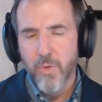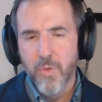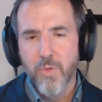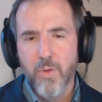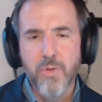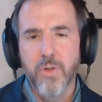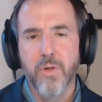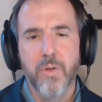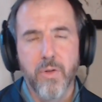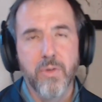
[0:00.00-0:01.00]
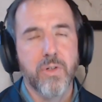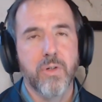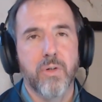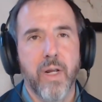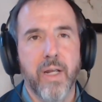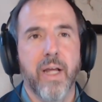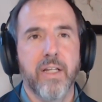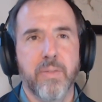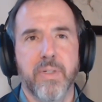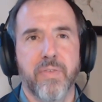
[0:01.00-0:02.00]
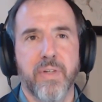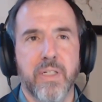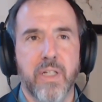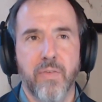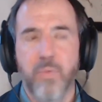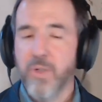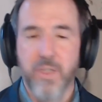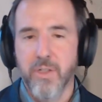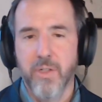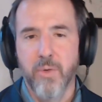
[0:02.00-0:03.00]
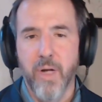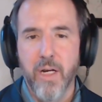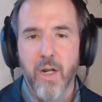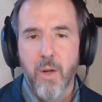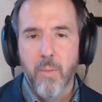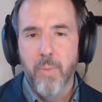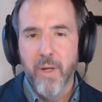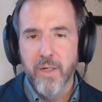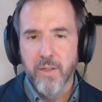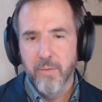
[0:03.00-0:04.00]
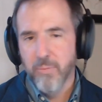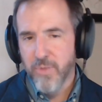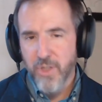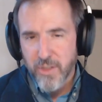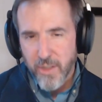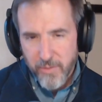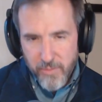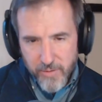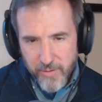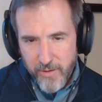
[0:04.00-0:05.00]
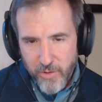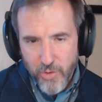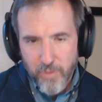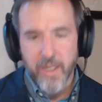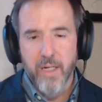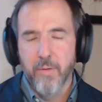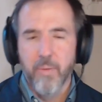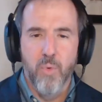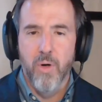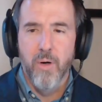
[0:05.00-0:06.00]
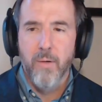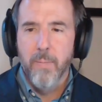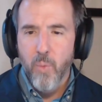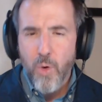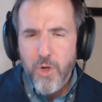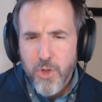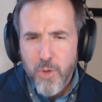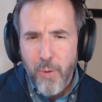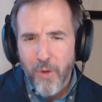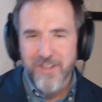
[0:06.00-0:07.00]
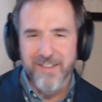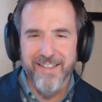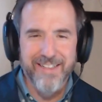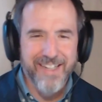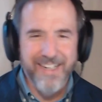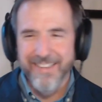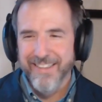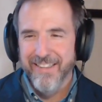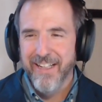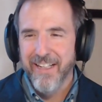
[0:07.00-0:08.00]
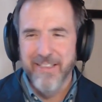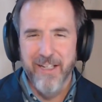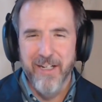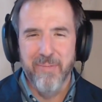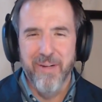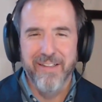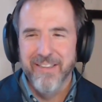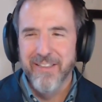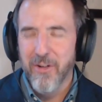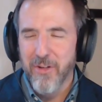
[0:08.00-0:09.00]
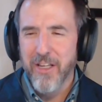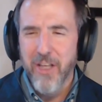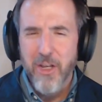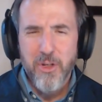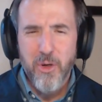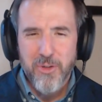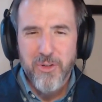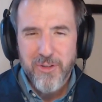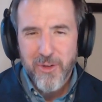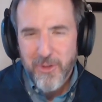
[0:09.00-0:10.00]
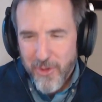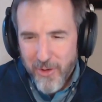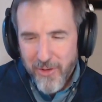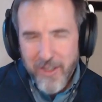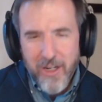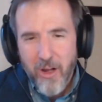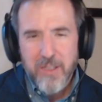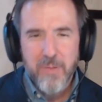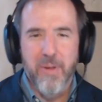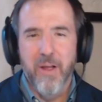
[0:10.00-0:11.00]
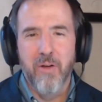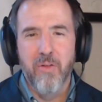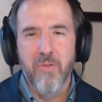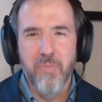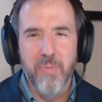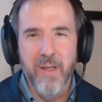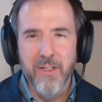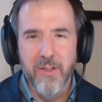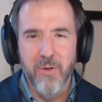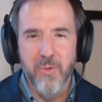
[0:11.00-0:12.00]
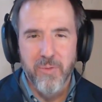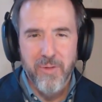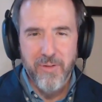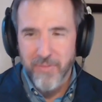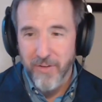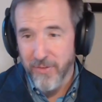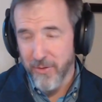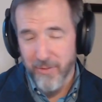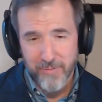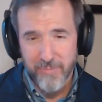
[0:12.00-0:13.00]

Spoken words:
those are AI specific stuff, which is great. But just to drill down a little bit more, what are you personally, Zach, excited about? Like you're on the cusp of if you're